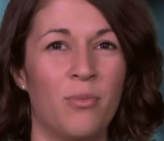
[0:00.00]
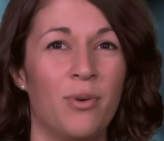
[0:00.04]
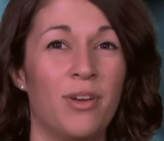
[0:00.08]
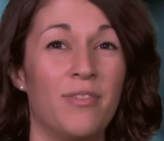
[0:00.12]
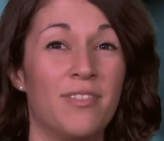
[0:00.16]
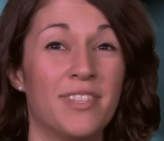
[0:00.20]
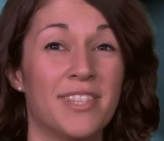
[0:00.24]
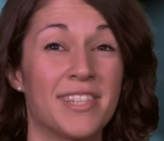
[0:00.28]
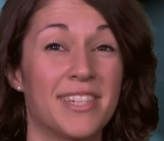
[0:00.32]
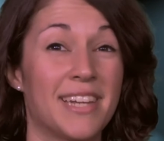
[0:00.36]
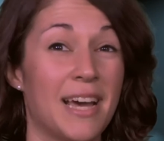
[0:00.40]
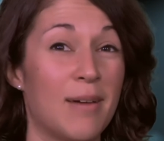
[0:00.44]

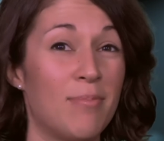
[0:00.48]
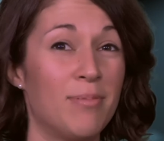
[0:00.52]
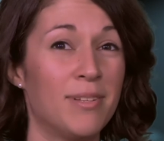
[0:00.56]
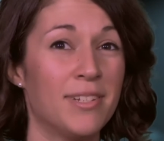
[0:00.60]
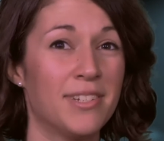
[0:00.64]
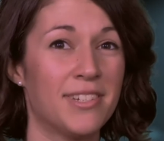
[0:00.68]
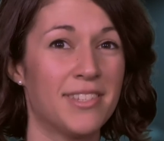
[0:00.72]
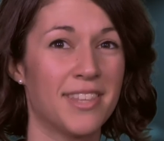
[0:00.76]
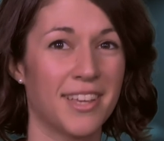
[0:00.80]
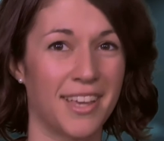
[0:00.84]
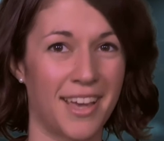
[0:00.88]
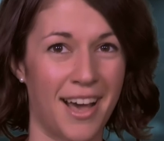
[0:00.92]
We've
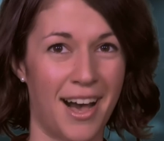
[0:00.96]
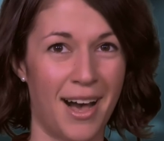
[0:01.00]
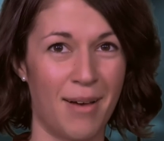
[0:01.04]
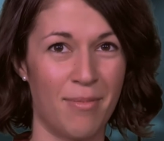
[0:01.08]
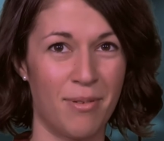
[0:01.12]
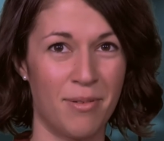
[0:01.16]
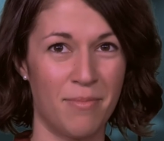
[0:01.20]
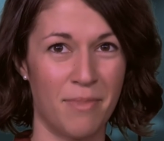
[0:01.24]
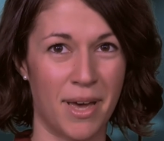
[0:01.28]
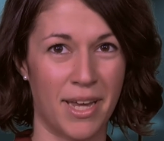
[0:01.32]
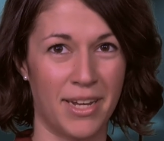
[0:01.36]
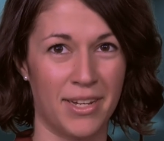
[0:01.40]
established that
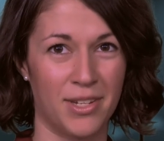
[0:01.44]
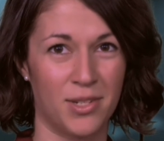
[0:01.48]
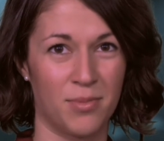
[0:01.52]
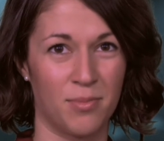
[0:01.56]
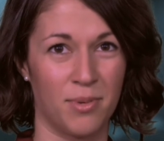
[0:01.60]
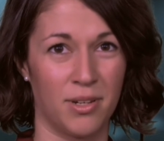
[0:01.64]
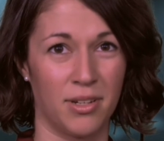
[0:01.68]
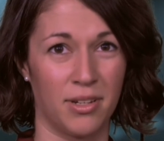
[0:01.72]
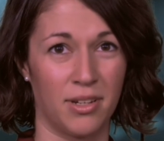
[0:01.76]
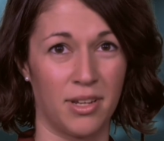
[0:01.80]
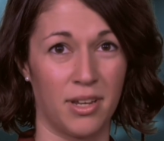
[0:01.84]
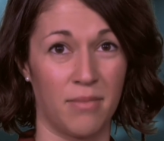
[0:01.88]
carbon
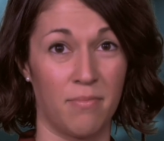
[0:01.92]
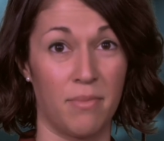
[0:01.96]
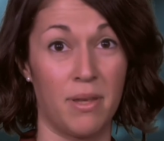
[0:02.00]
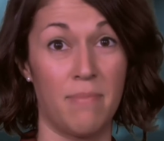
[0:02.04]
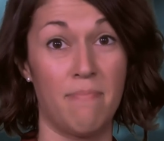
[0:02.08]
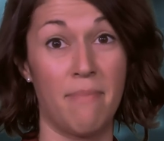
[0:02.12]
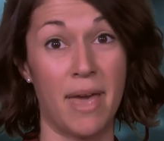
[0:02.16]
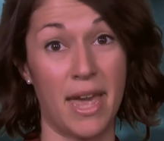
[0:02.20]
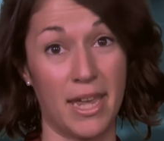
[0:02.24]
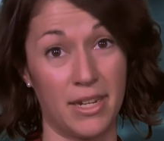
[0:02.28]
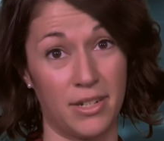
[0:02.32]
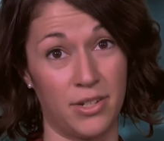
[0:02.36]
management can be
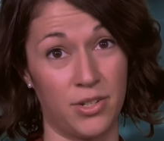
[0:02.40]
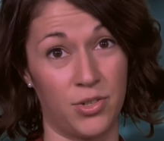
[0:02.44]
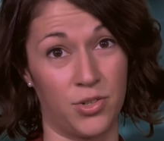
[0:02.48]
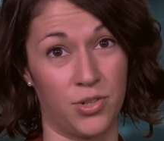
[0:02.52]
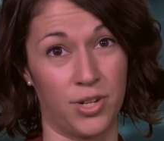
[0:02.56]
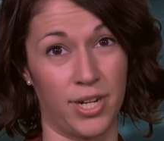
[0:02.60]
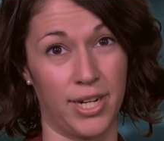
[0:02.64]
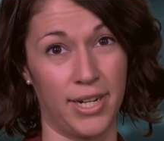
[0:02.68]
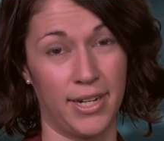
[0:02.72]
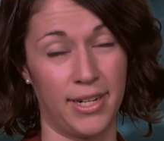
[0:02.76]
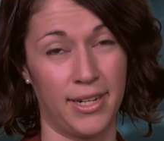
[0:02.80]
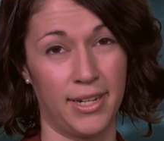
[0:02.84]

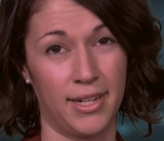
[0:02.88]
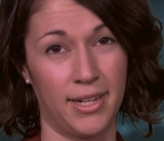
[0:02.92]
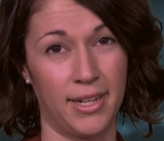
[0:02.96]
mandatory.